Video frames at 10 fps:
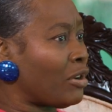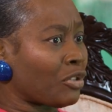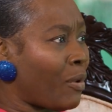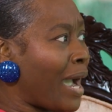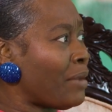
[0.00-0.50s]

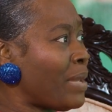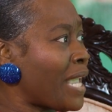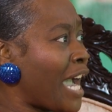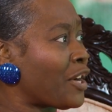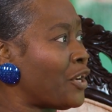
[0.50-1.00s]
was right
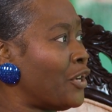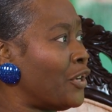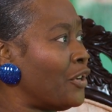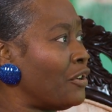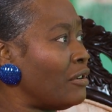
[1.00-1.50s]
behind
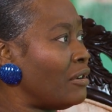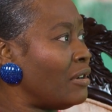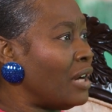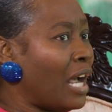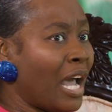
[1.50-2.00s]
her.
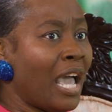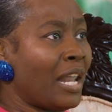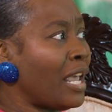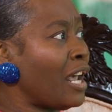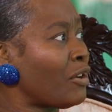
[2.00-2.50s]

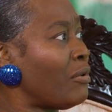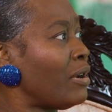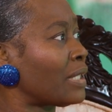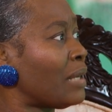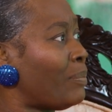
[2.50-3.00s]
And it
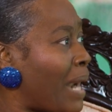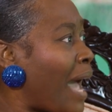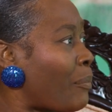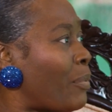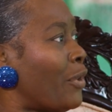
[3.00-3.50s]
was a
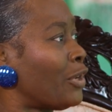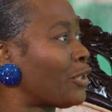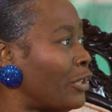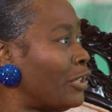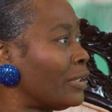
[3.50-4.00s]
black
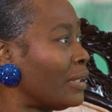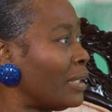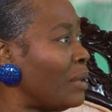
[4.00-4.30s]
person